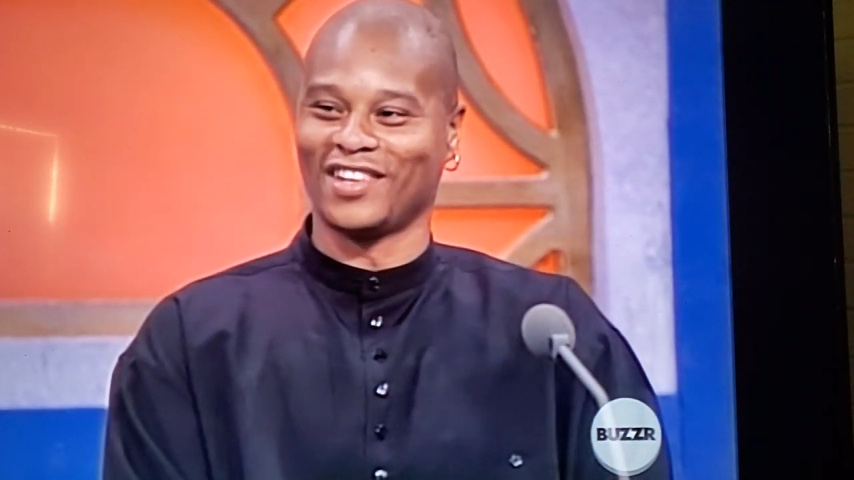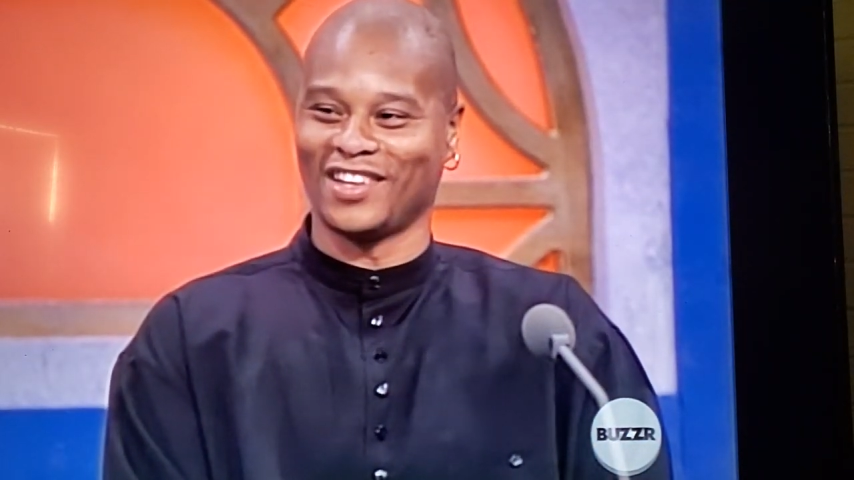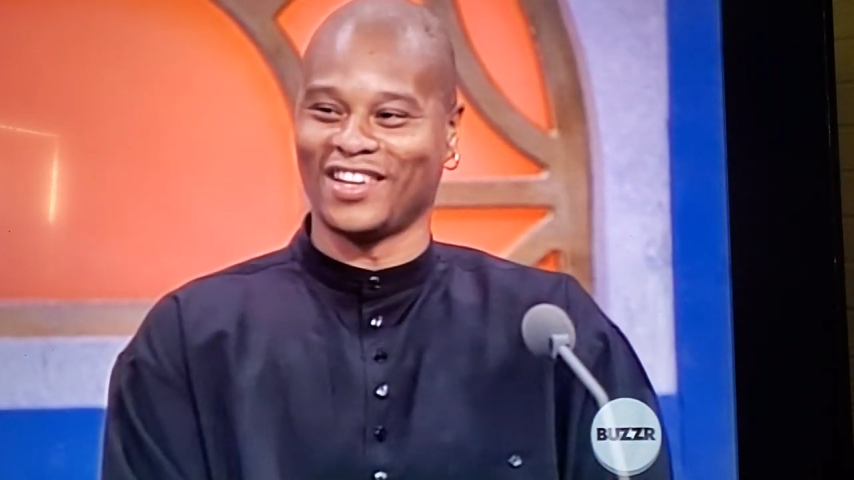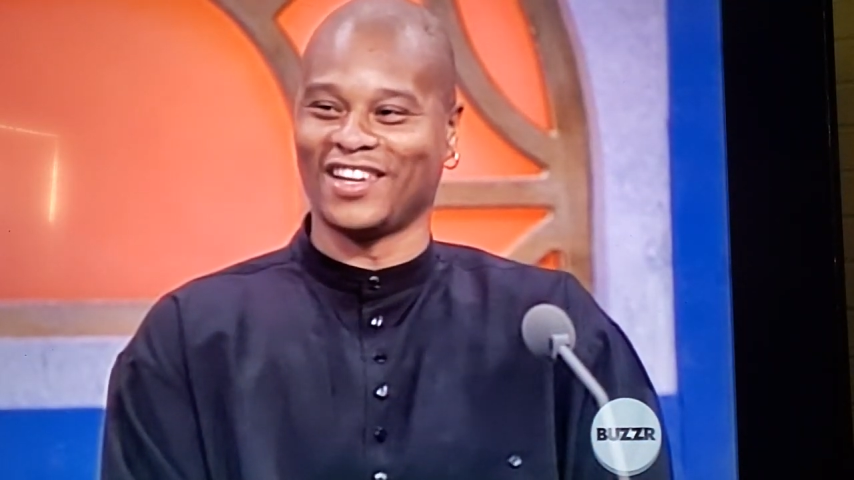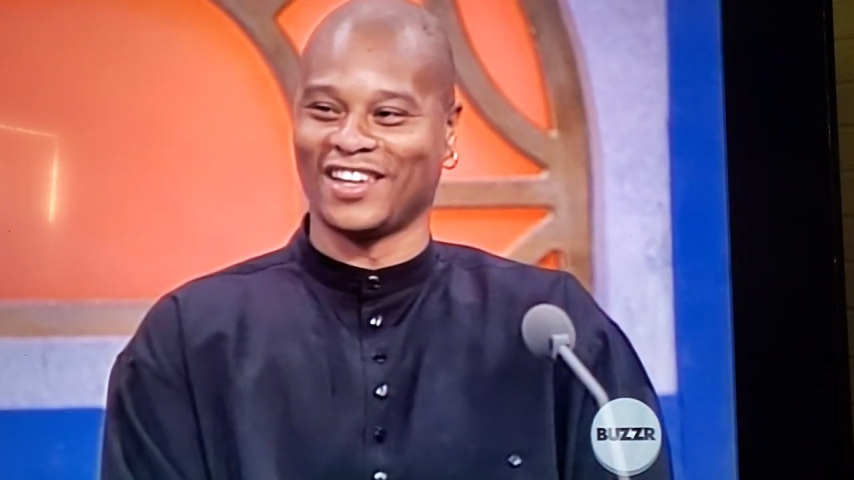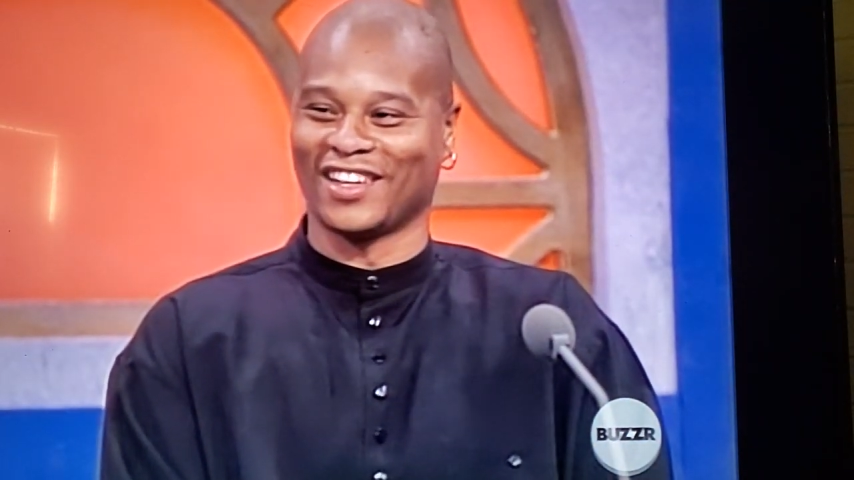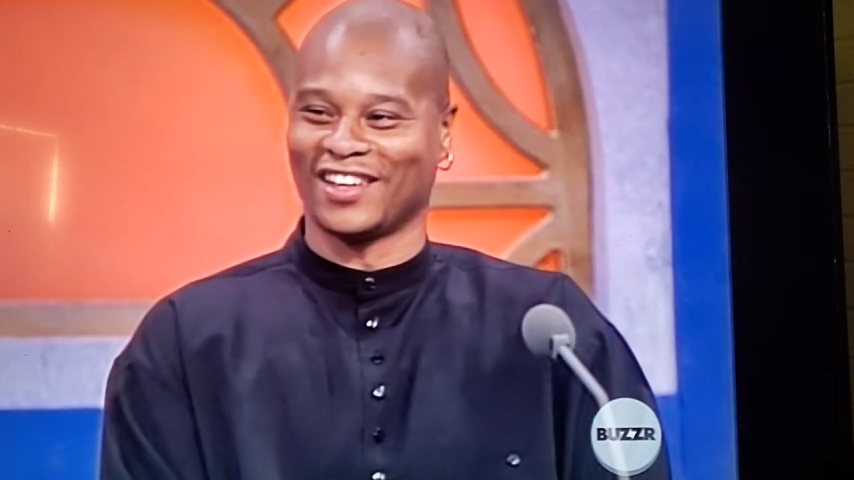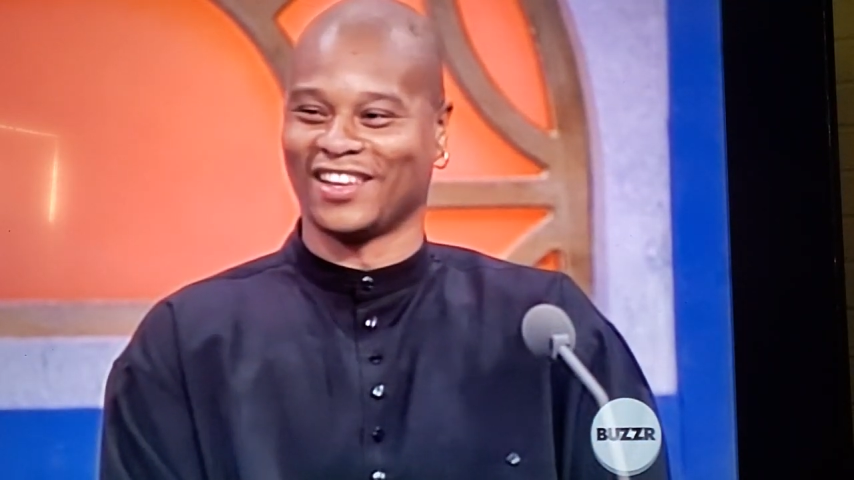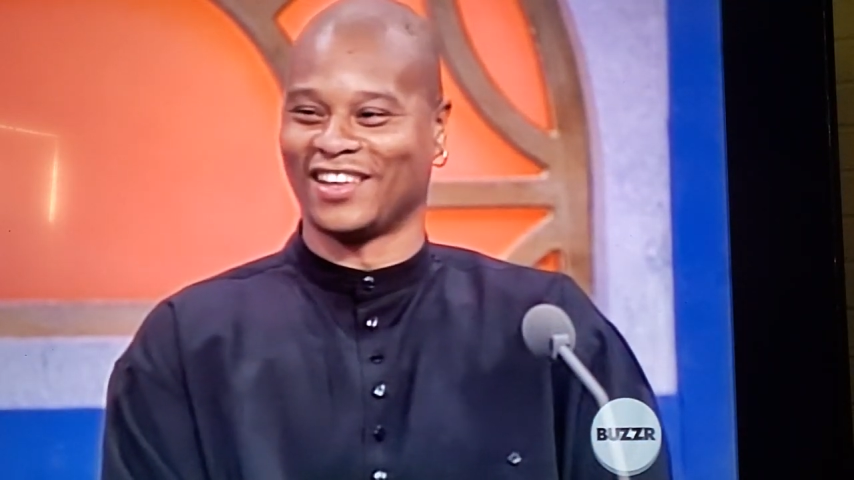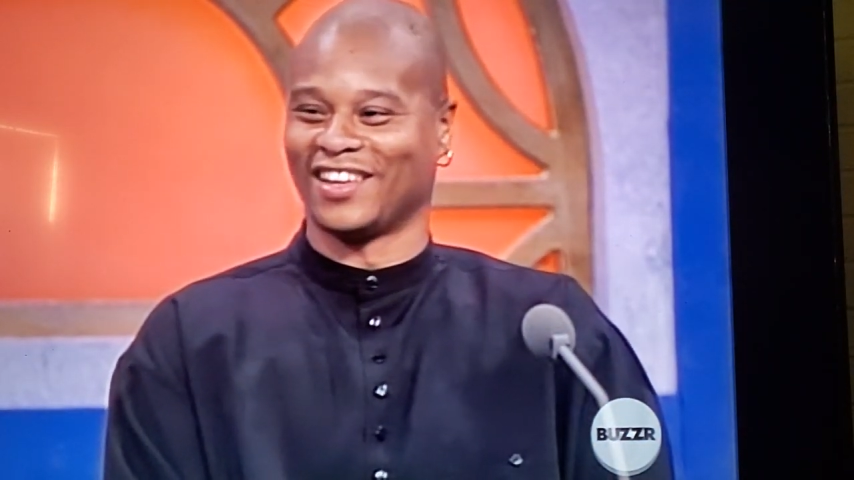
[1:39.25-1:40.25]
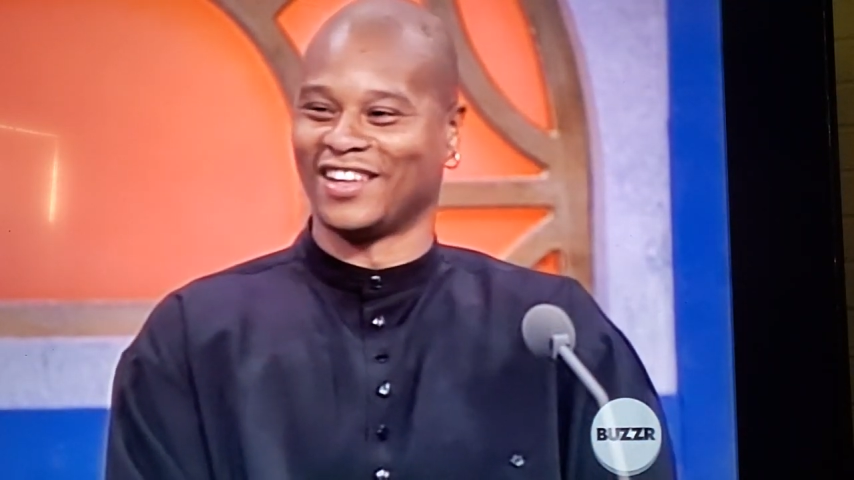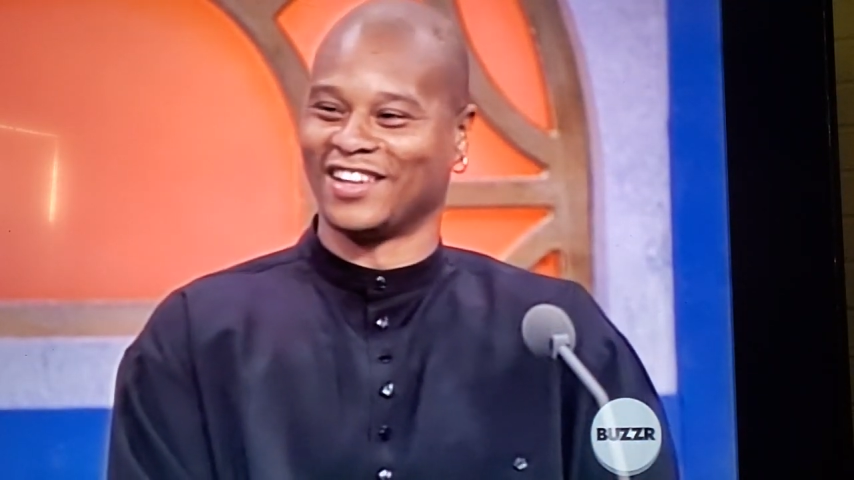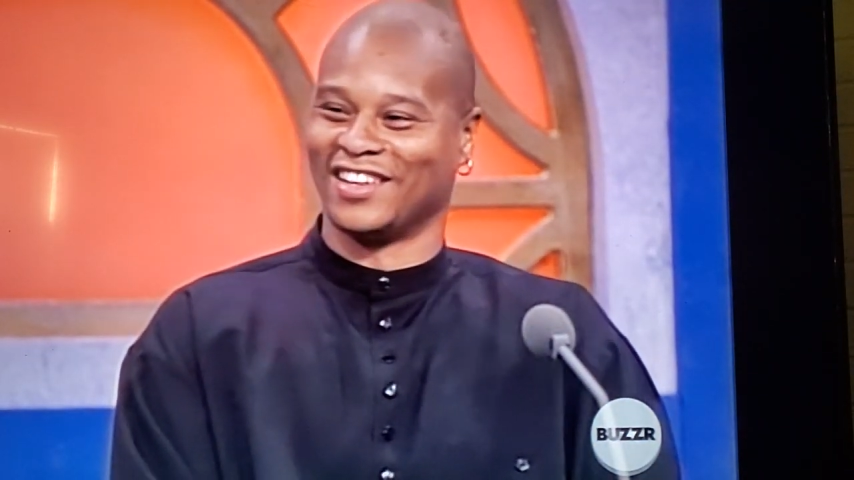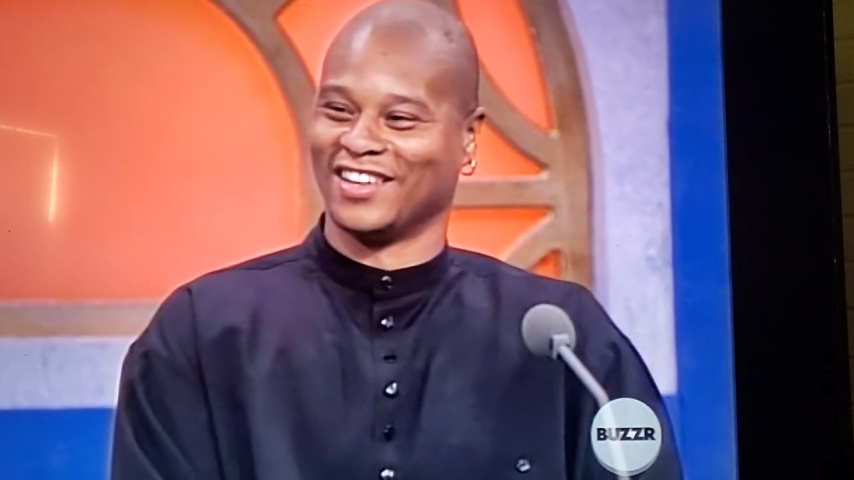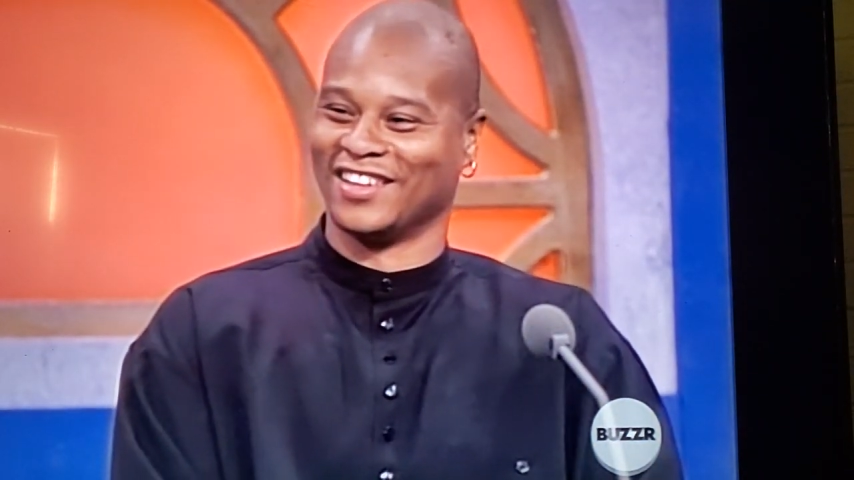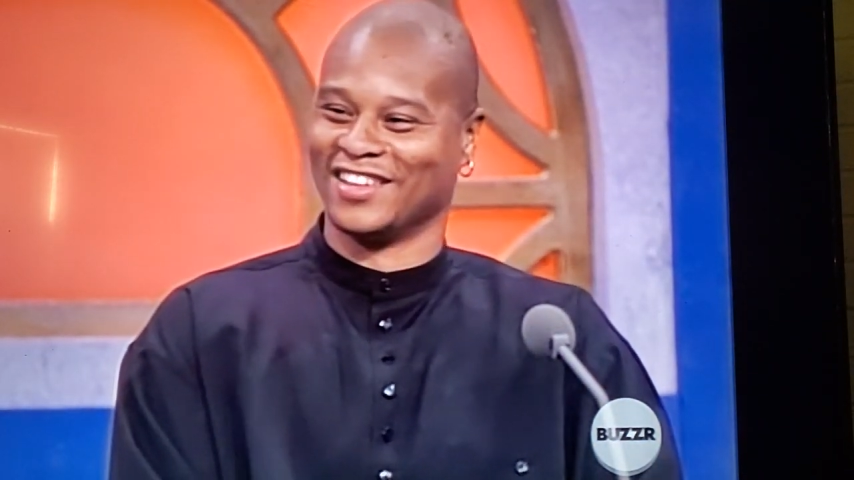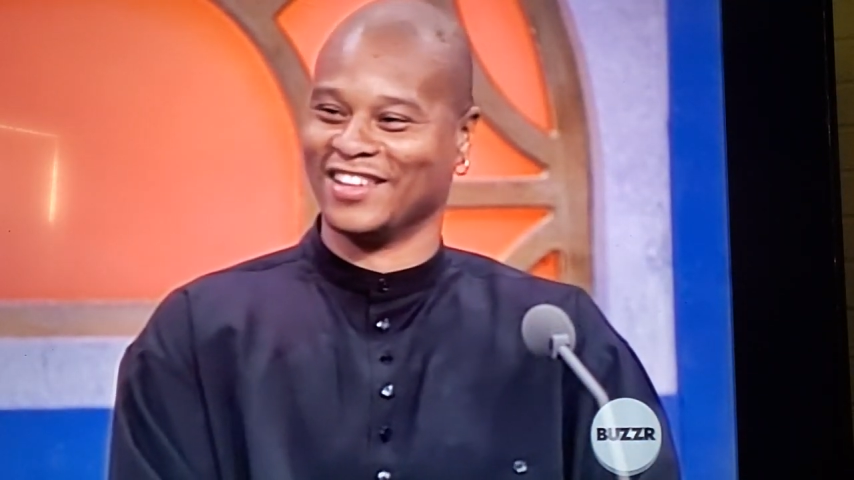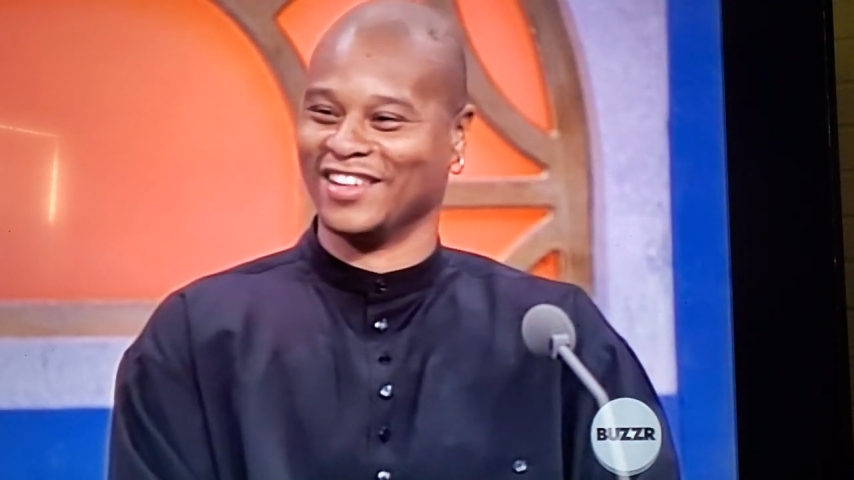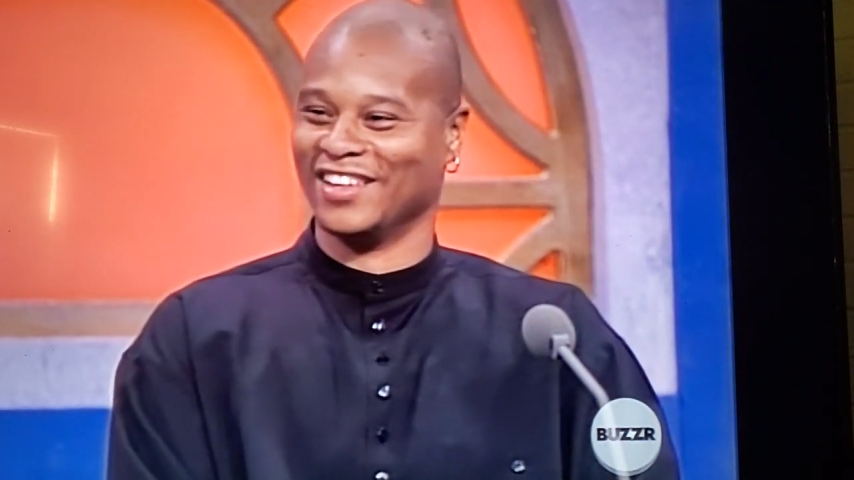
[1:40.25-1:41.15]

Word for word: That one. Micah.